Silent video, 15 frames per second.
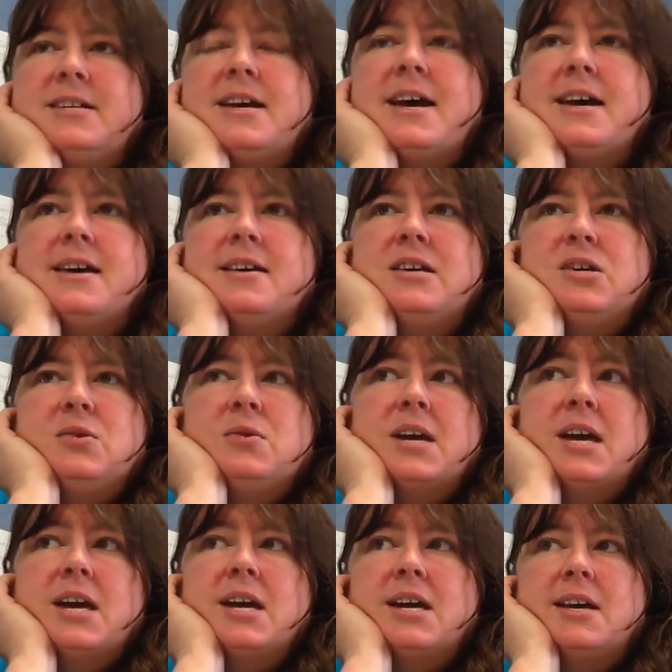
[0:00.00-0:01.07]
day, you
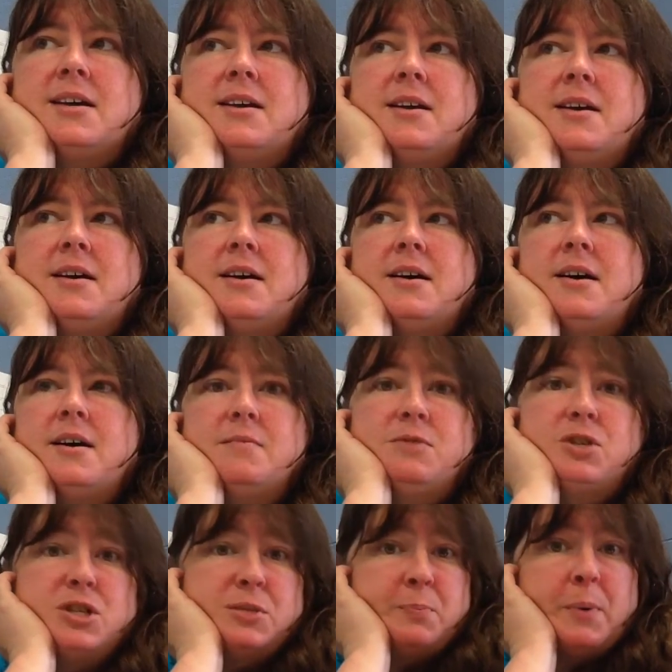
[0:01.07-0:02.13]
can
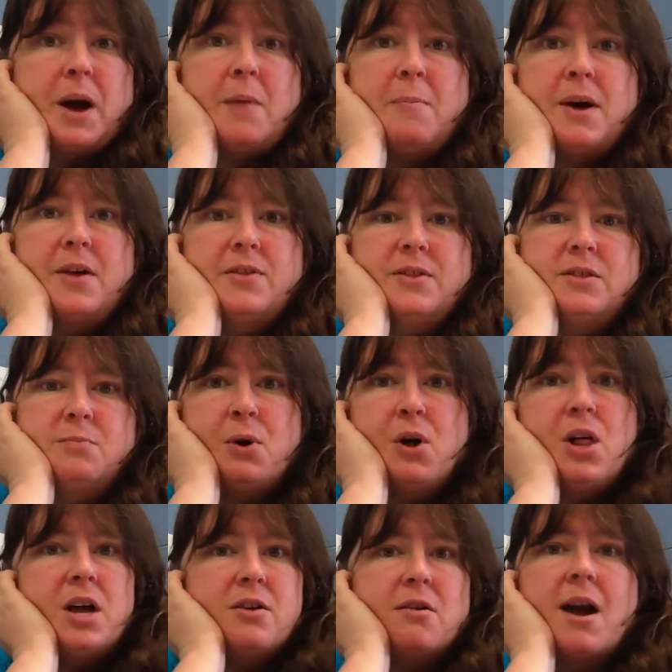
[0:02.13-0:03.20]
just
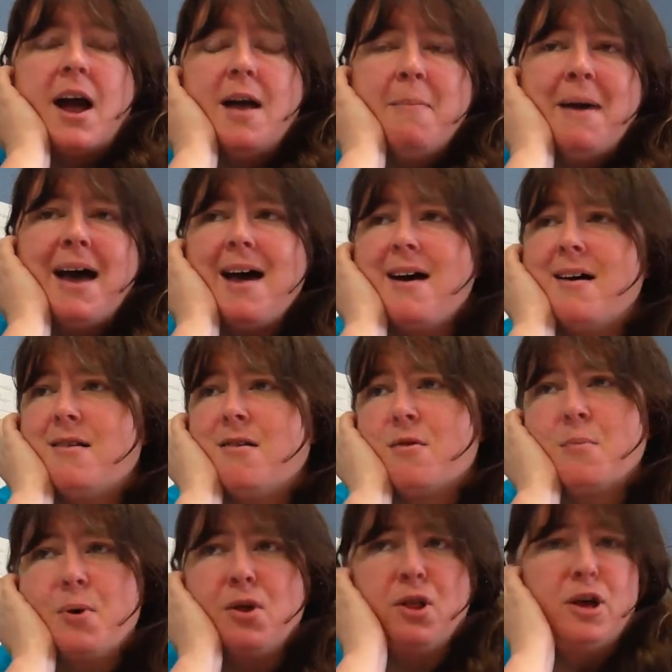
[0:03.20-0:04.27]
pull out your iPad or
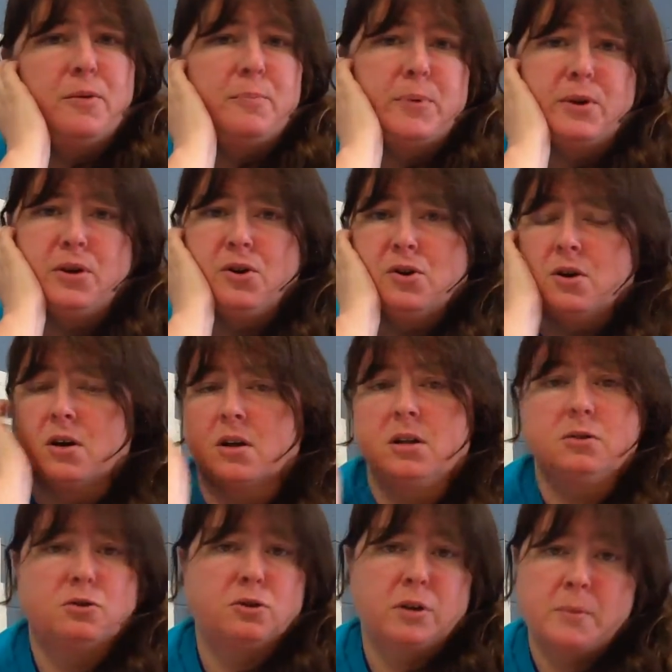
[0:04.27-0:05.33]
pull up a
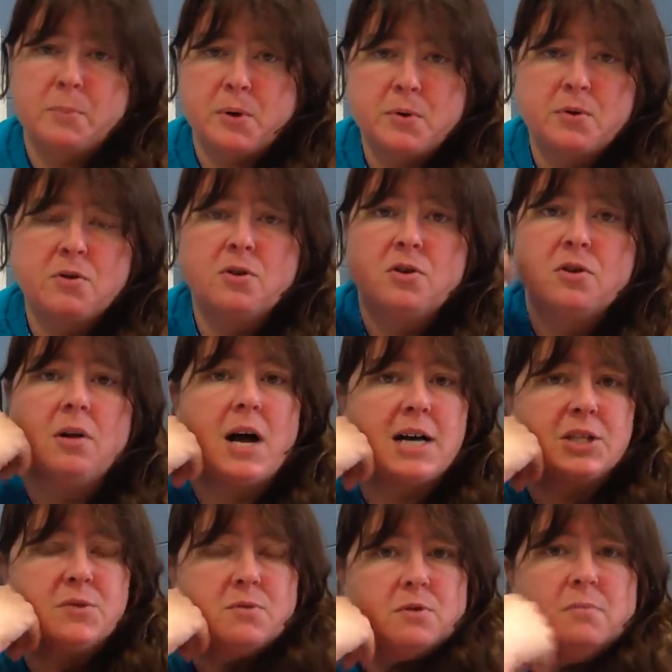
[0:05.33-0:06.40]
computer in your
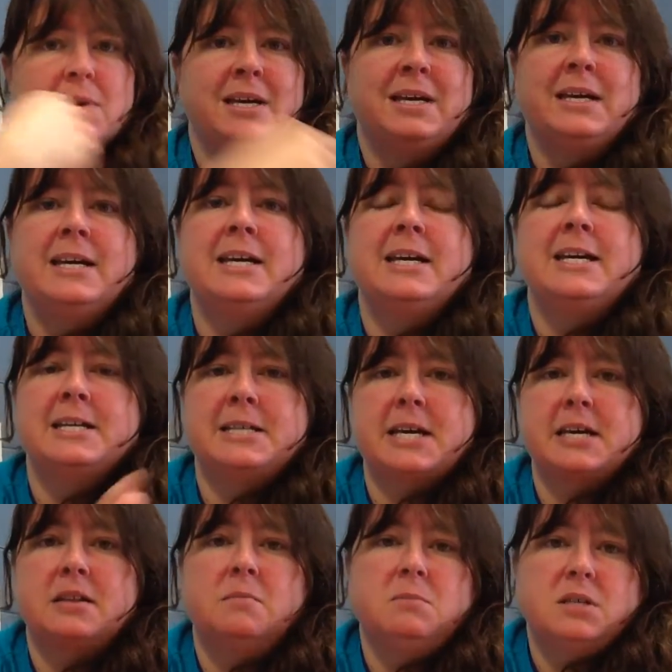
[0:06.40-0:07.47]
classroom,
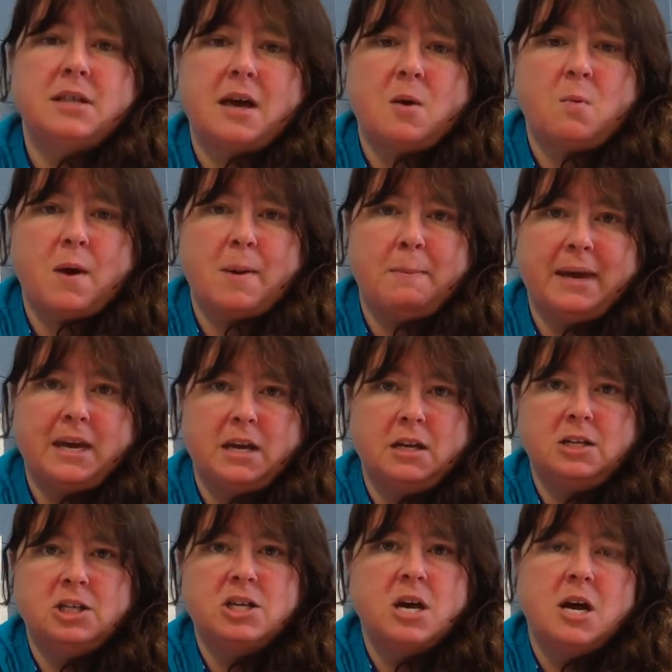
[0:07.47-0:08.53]
take them to that web
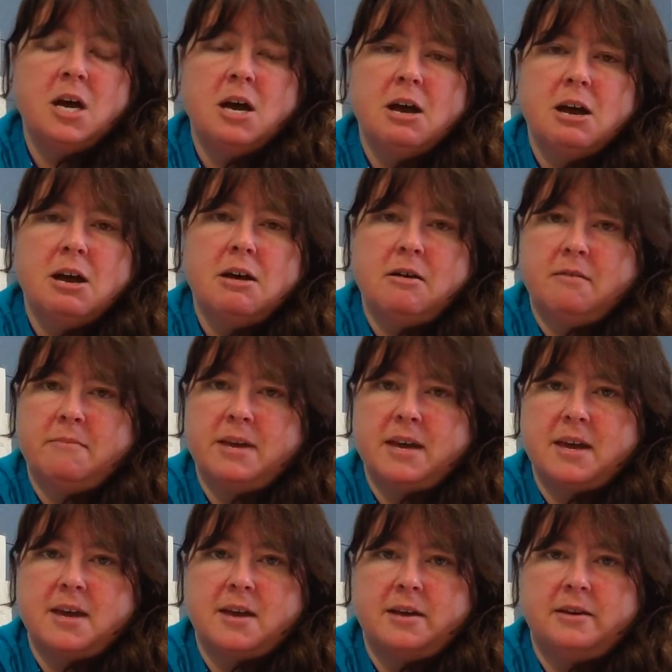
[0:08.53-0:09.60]
page,
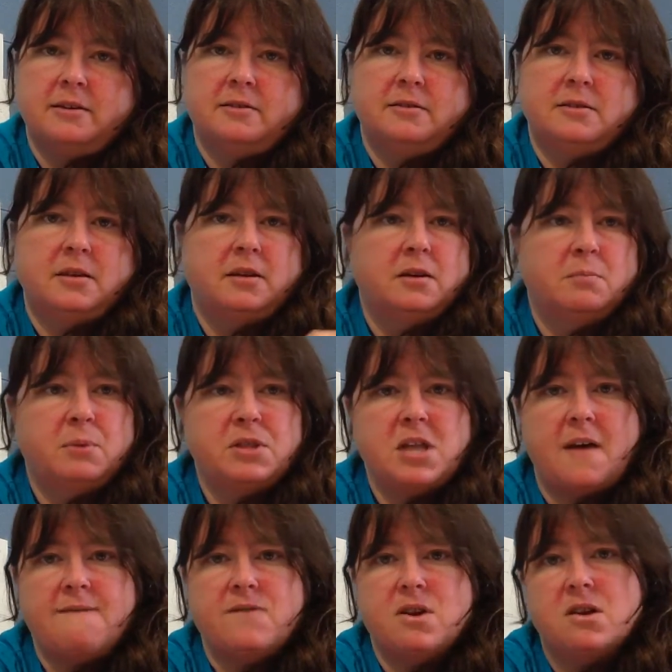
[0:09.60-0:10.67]
and put
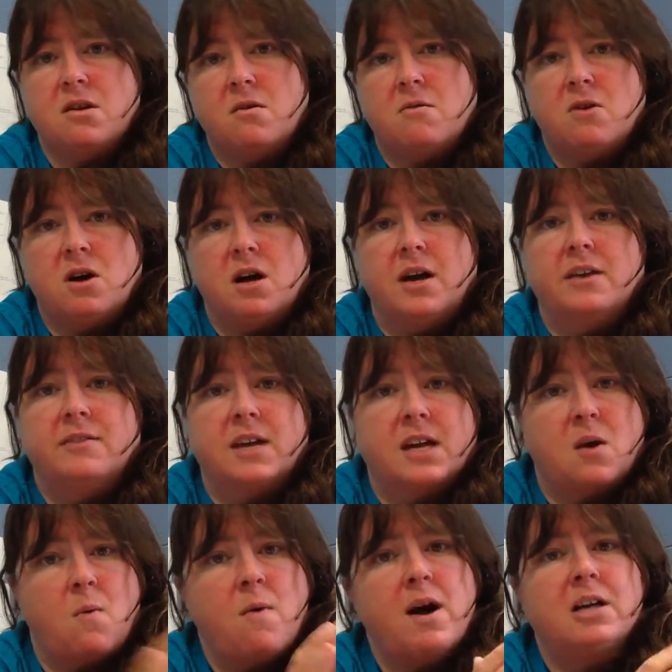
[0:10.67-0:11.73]
that video on. They
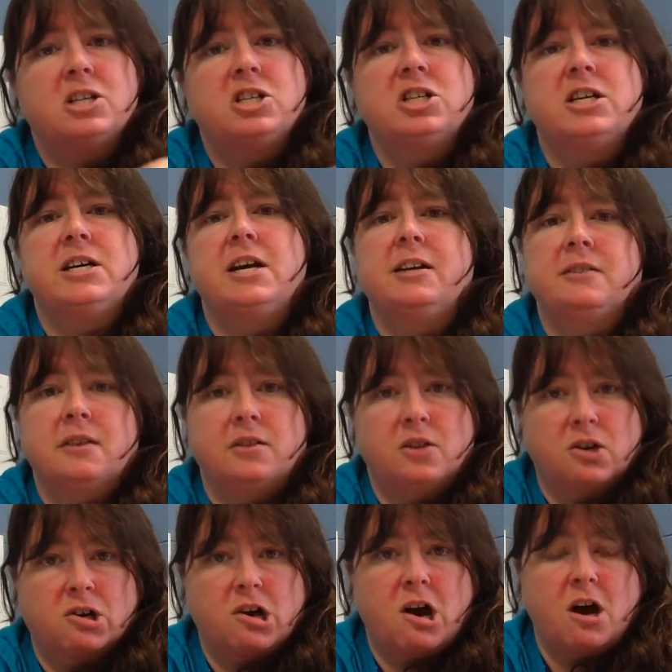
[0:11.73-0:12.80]
can watch it, and then
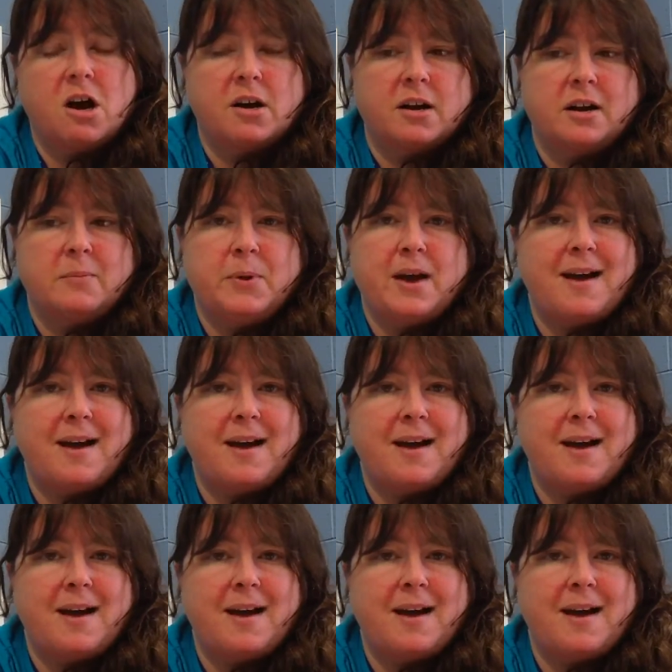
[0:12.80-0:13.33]
they're caught up.